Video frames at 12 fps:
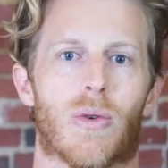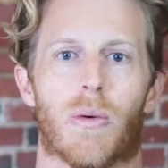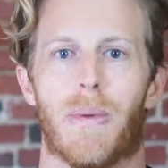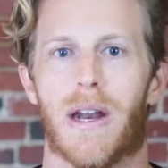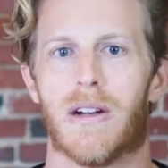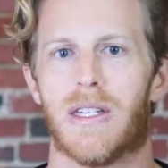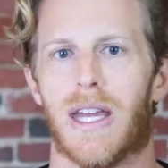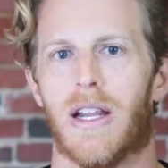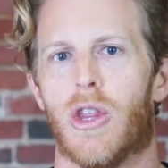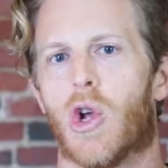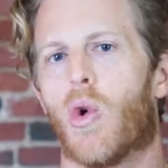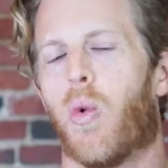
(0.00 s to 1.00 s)
or better
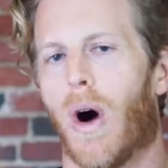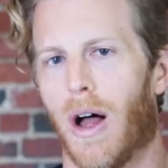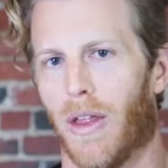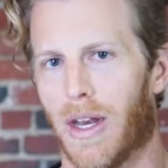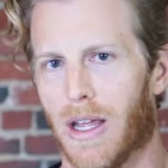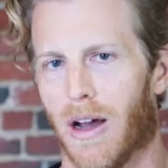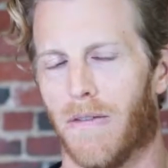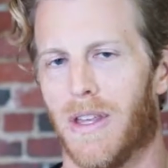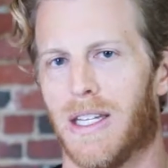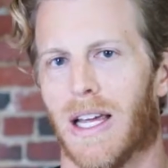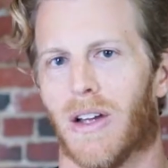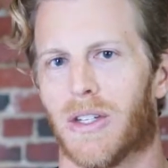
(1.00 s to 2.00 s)
stated, the quality of
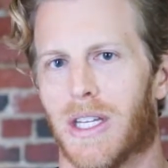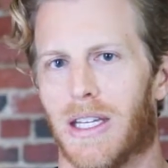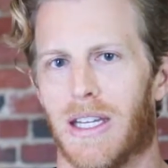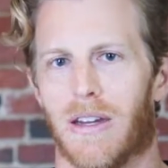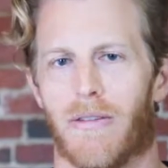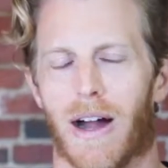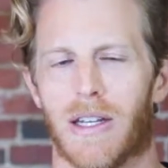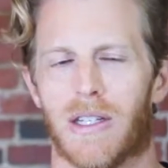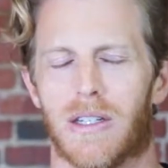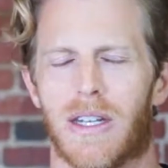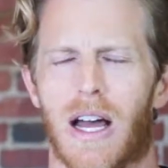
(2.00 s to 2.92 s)
these LCD devices.